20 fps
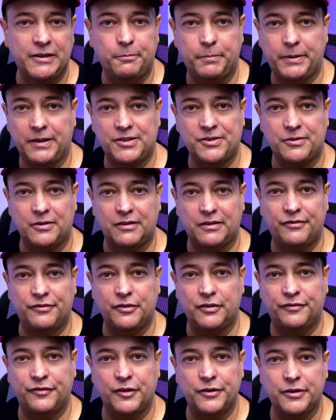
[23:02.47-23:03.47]
megapixel
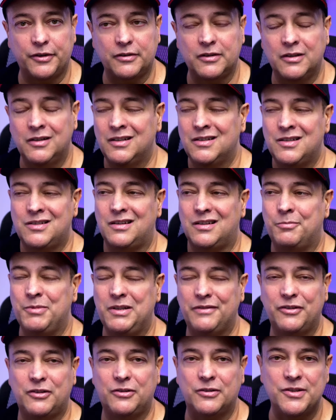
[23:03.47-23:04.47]
photo. So
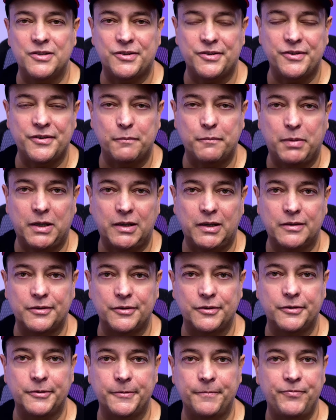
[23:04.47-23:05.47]
I'm never concerned
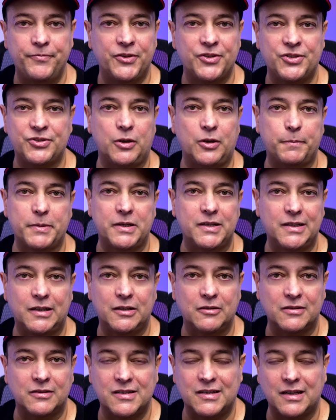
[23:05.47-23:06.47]
about, you know, stopping
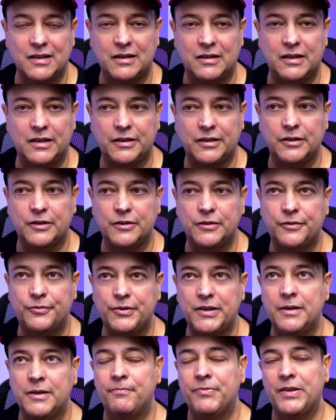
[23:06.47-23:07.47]
down on, say, the Leica
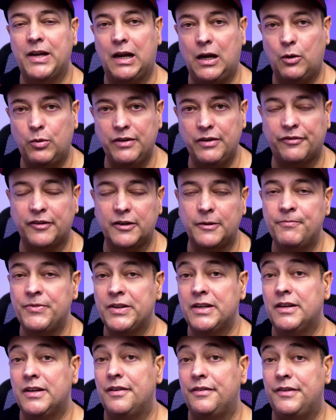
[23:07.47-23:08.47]
Q3. However,
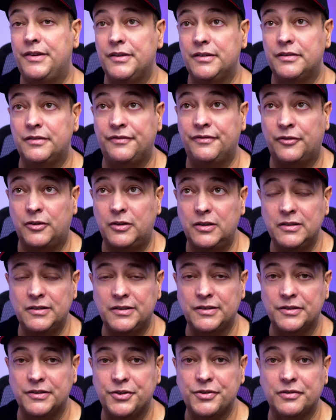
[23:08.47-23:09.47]
the
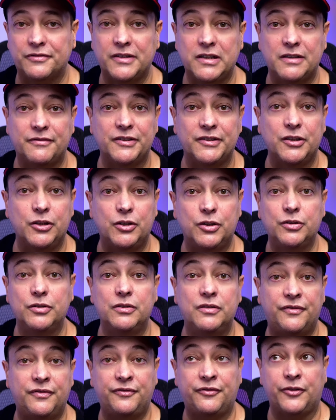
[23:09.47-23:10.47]
advantage of having
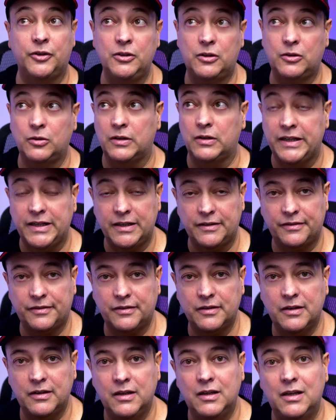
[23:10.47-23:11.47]
good focal
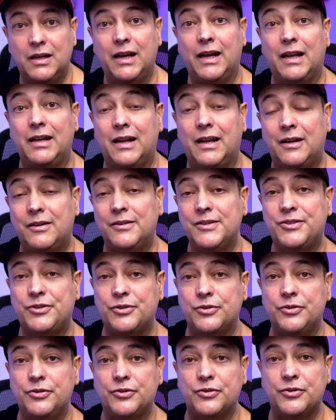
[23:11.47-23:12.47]
length
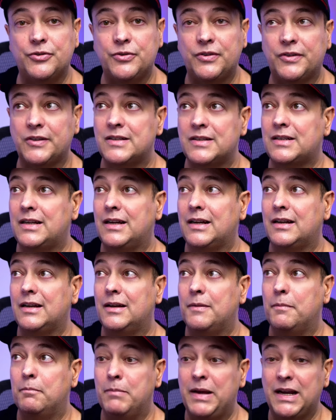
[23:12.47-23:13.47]
allows you to do things like
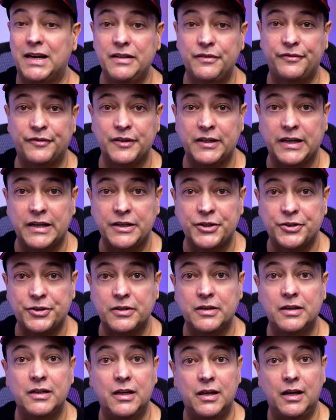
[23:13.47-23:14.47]

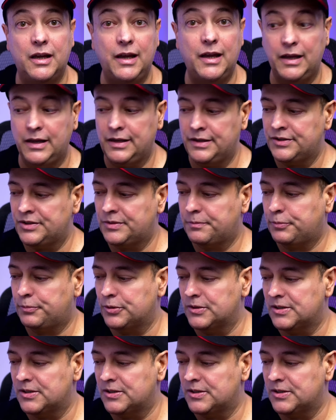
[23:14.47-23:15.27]
magnification and